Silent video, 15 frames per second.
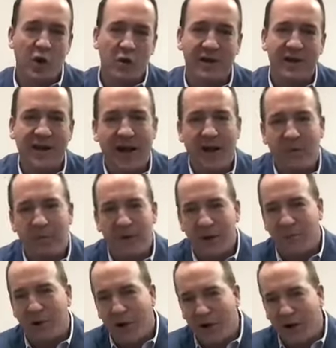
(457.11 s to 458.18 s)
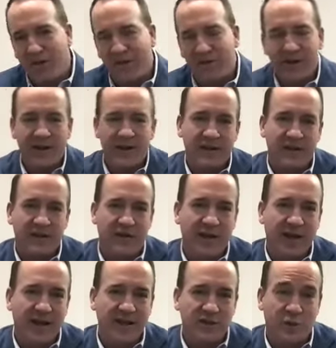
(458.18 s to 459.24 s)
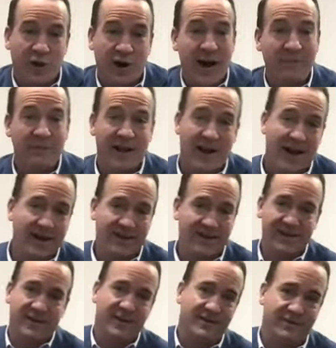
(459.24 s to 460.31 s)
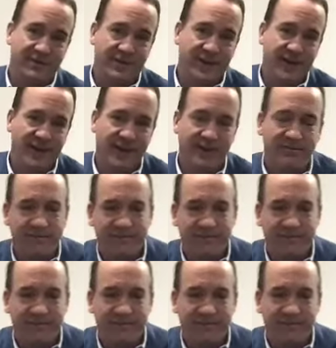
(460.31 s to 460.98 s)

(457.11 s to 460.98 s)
But now to be a part of things where I'm not the